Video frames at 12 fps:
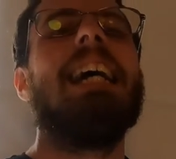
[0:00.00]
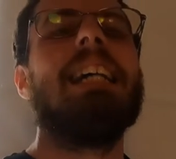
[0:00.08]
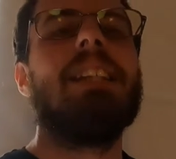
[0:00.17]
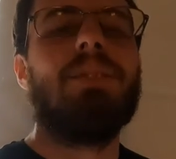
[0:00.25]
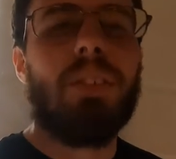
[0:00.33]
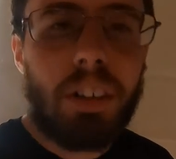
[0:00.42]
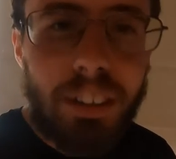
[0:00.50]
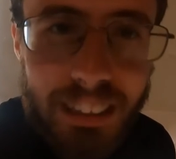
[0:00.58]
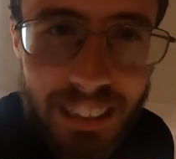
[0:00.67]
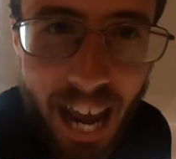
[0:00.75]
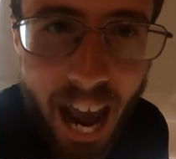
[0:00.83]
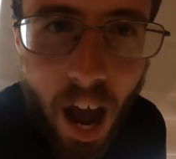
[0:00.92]
his
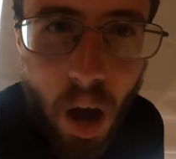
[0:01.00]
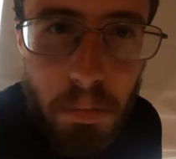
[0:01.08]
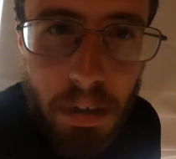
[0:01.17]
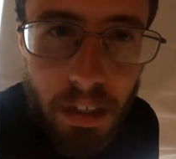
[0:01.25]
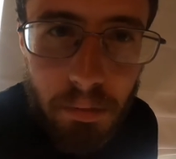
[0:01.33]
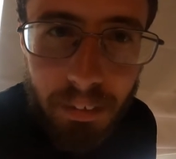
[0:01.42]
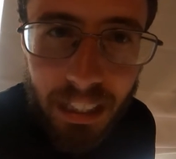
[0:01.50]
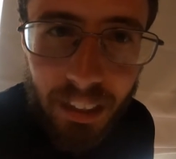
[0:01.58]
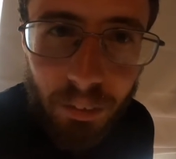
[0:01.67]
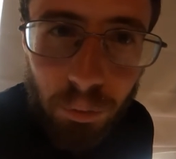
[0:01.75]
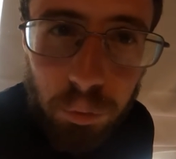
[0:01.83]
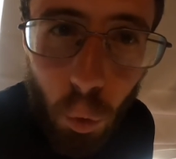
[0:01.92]
first album
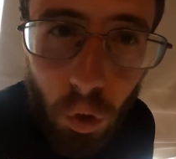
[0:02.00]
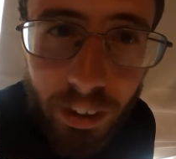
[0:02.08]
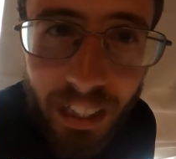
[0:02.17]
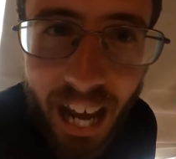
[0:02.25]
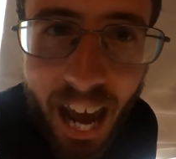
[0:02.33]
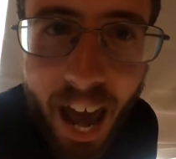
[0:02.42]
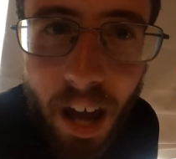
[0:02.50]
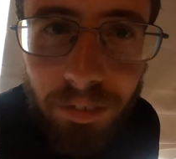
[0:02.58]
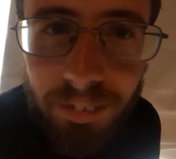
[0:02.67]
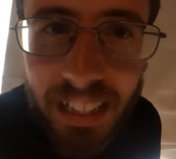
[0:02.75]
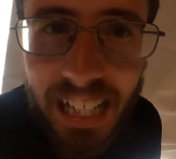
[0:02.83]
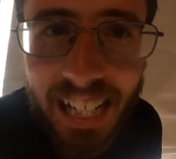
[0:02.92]
in four and a
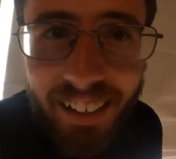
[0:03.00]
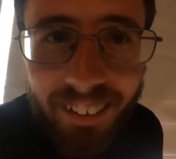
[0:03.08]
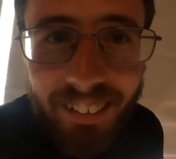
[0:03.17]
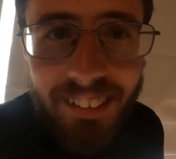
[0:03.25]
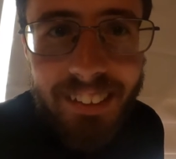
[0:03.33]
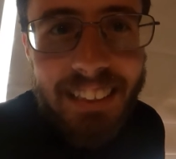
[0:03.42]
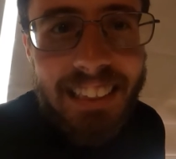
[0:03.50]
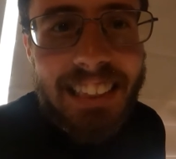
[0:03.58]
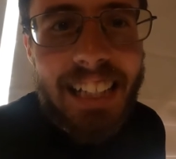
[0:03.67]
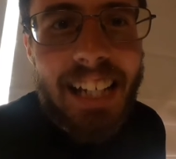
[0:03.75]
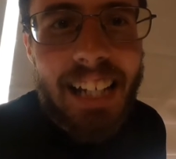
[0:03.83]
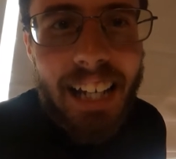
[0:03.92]
half years.